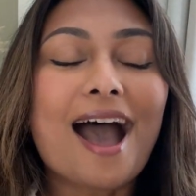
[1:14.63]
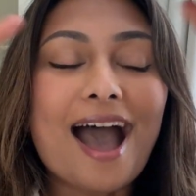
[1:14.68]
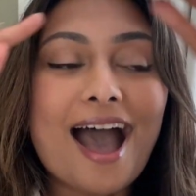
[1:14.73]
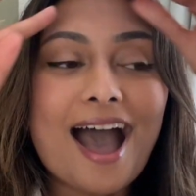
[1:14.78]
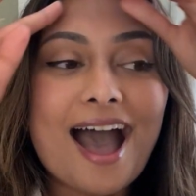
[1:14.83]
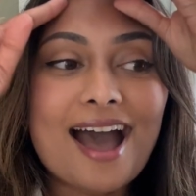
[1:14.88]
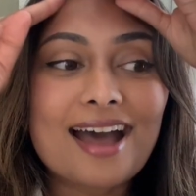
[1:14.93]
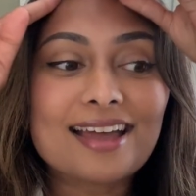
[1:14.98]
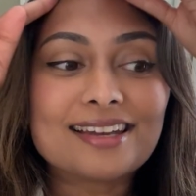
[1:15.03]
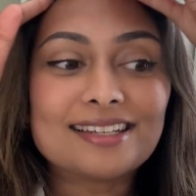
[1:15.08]

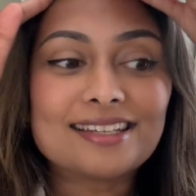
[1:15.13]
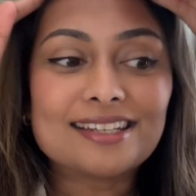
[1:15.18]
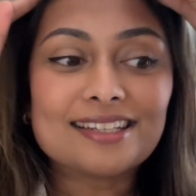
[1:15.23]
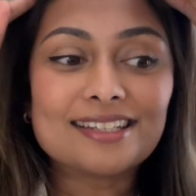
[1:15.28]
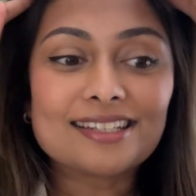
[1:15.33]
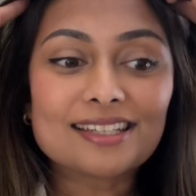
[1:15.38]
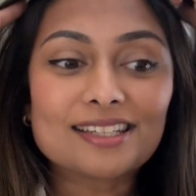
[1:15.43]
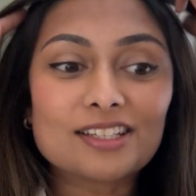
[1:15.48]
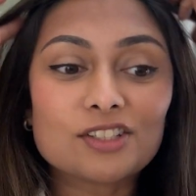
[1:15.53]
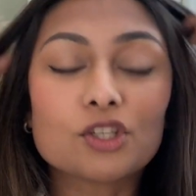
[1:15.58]

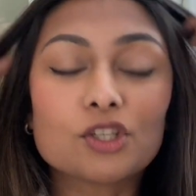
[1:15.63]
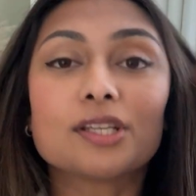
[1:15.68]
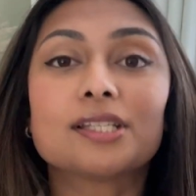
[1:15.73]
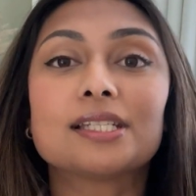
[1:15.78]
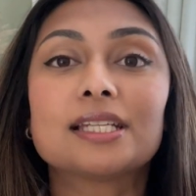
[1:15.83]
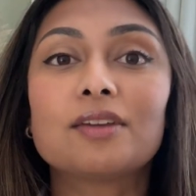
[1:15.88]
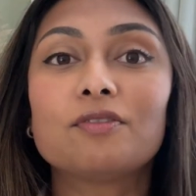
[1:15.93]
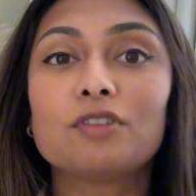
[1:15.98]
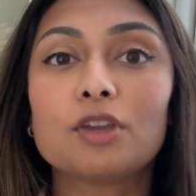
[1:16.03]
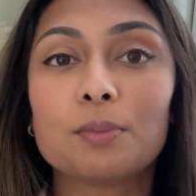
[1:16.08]
And just
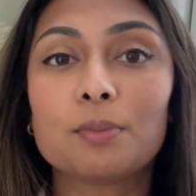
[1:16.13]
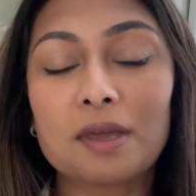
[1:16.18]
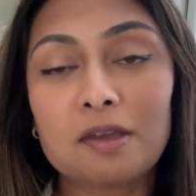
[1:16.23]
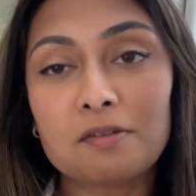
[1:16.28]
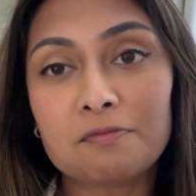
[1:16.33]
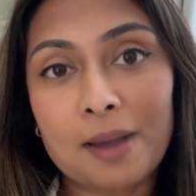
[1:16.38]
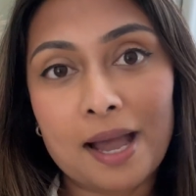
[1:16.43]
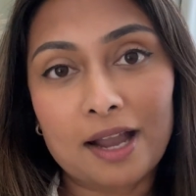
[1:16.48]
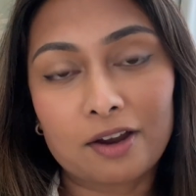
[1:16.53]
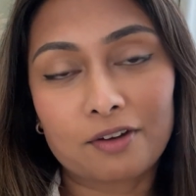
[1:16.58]
to give you a bit
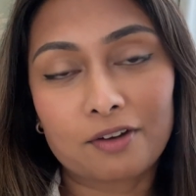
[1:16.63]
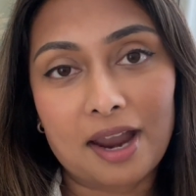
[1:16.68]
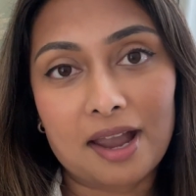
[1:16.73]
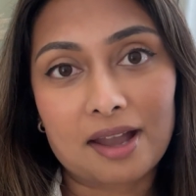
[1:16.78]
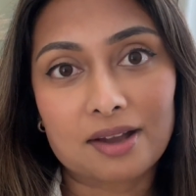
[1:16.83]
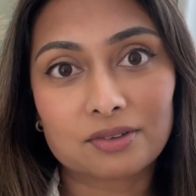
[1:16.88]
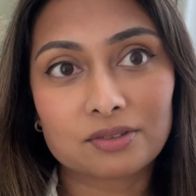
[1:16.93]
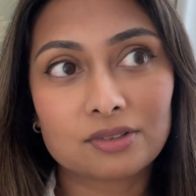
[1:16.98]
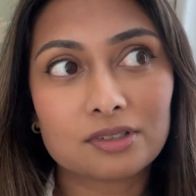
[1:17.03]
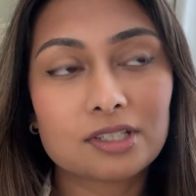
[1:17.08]
of
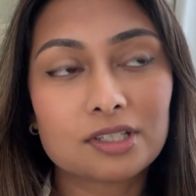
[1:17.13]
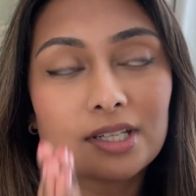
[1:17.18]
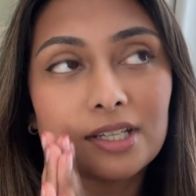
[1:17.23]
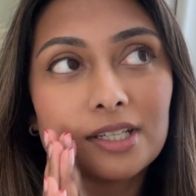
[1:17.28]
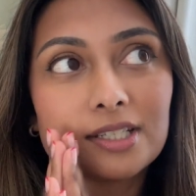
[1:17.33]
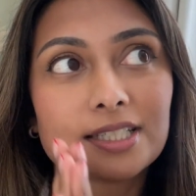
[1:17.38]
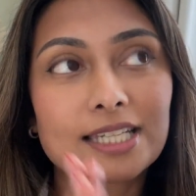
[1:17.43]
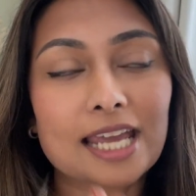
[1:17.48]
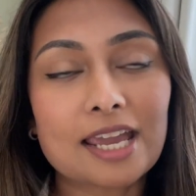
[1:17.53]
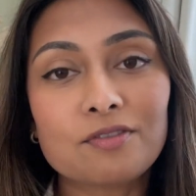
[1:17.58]
background,
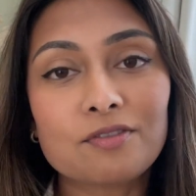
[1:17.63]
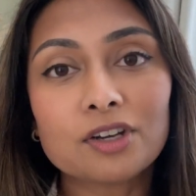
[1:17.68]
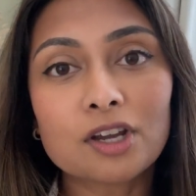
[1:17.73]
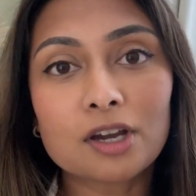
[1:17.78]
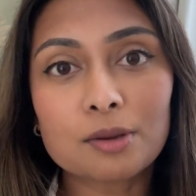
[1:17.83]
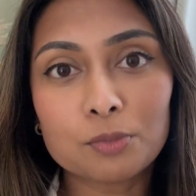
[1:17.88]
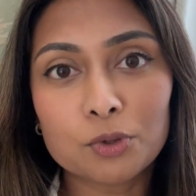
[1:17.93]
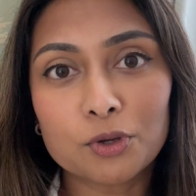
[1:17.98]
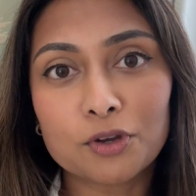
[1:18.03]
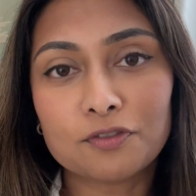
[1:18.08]
Dave and
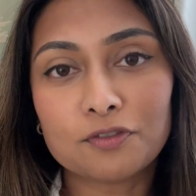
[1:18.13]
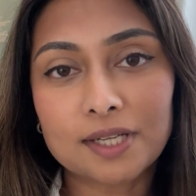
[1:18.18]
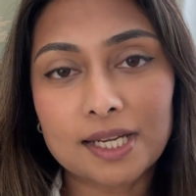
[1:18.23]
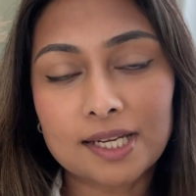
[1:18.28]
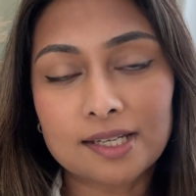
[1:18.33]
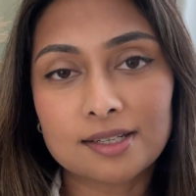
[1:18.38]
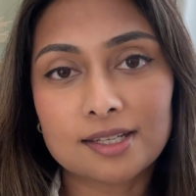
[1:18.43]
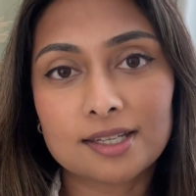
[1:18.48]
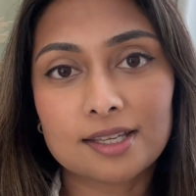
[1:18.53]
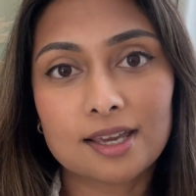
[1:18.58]
I moved
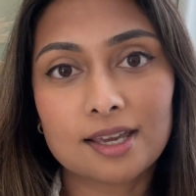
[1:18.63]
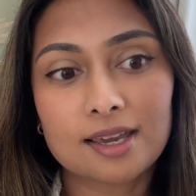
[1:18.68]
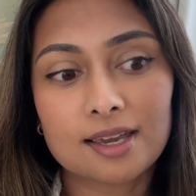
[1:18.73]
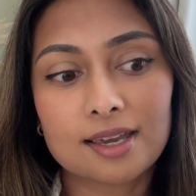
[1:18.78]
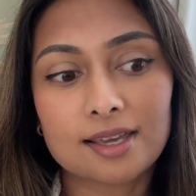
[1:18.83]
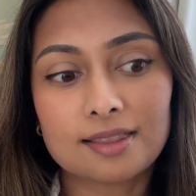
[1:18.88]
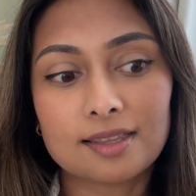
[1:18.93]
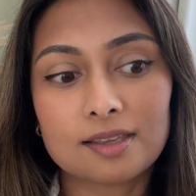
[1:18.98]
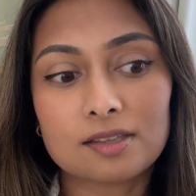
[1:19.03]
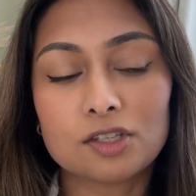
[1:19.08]

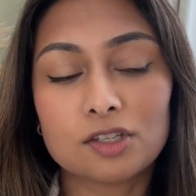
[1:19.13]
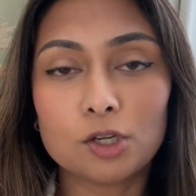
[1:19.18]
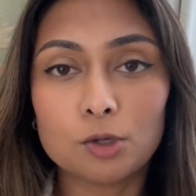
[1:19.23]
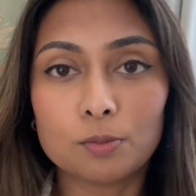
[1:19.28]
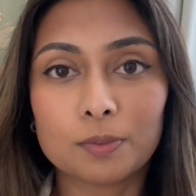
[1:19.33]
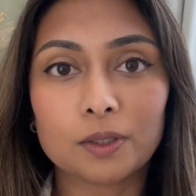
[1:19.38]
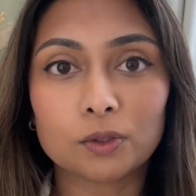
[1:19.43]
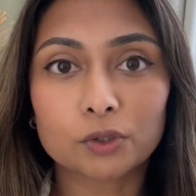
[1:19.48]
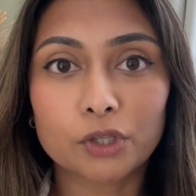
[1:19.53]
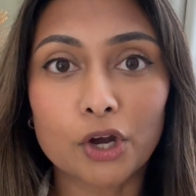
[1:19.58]
into this new
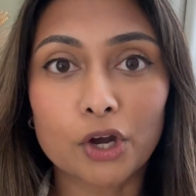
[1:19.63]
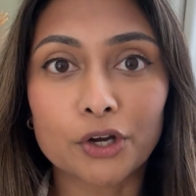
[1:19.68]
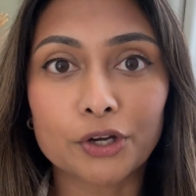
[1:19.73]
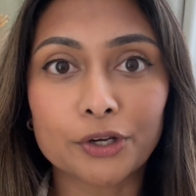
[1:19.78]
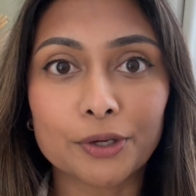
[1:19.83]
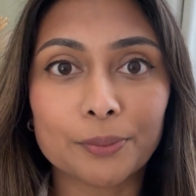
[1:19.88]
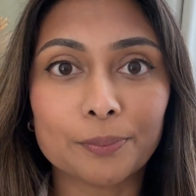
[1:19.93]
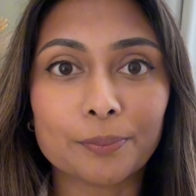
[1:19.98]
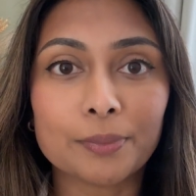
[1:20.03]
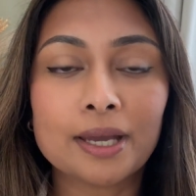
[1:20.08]
build
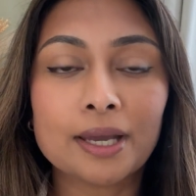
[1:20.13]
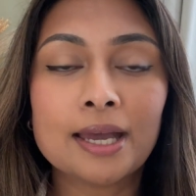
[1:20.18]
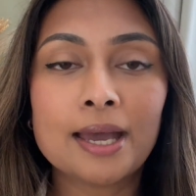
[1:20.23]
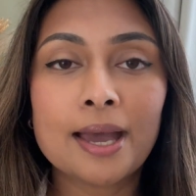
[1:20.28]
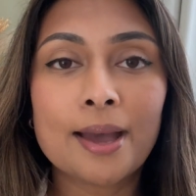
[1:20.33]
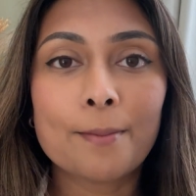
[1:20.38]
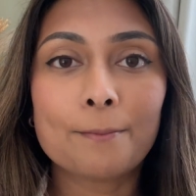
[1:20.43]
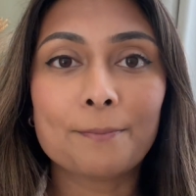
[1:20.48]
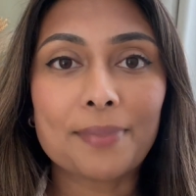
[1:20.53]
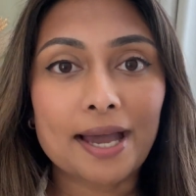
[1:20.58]
home
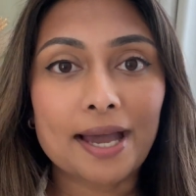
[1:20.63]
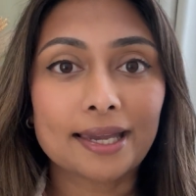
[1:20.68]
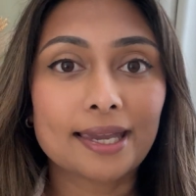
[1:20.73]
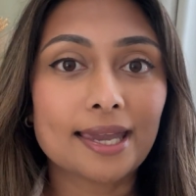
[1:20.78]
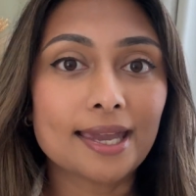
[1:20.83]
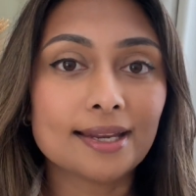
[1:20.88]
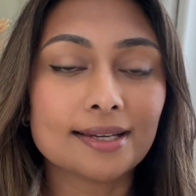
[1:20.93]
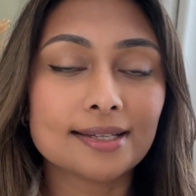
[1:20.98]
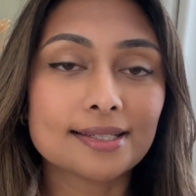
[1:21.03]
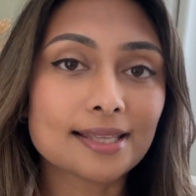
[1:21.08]
back
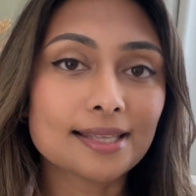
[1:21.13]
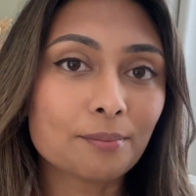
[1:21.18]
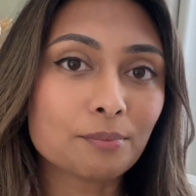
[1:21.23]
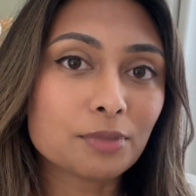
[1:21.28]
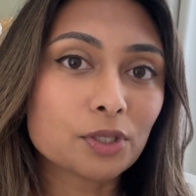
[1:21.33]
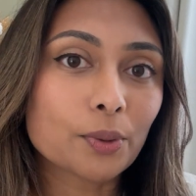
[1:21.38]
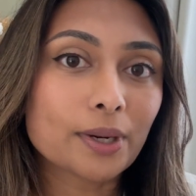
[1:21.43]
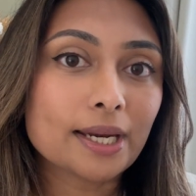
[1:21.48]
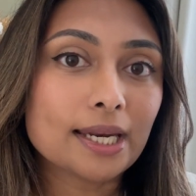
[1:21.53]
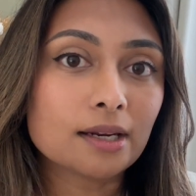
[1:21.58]
in
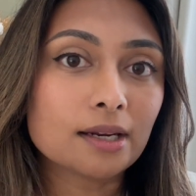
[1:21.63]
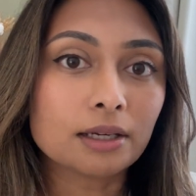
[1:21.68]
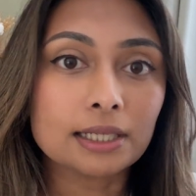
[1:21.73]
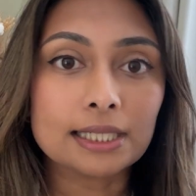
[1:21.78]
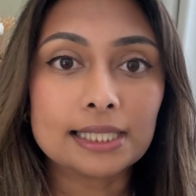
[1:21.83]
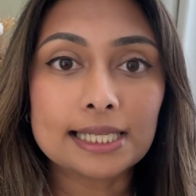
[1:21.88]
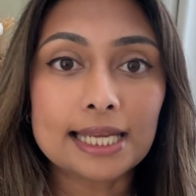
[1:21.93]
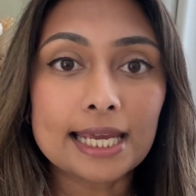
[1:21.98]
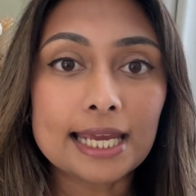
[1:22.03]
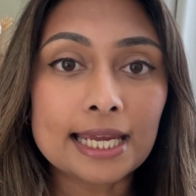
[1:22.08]
December
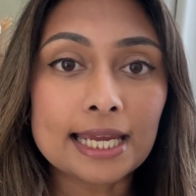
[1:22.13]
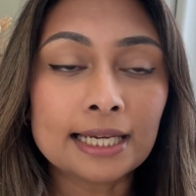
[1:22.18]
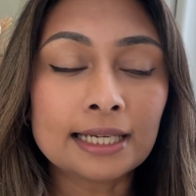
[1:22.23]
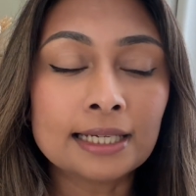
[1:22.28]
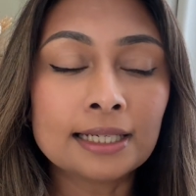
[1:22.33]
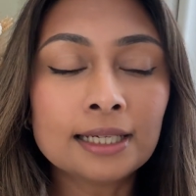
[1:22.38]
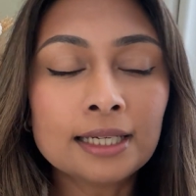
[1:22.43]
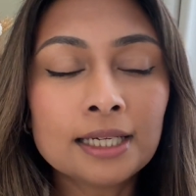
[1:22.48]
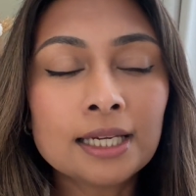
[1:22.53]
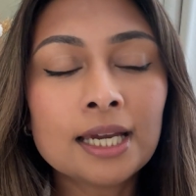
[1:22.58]

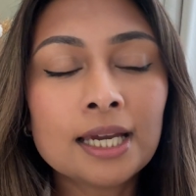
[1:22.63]
2019.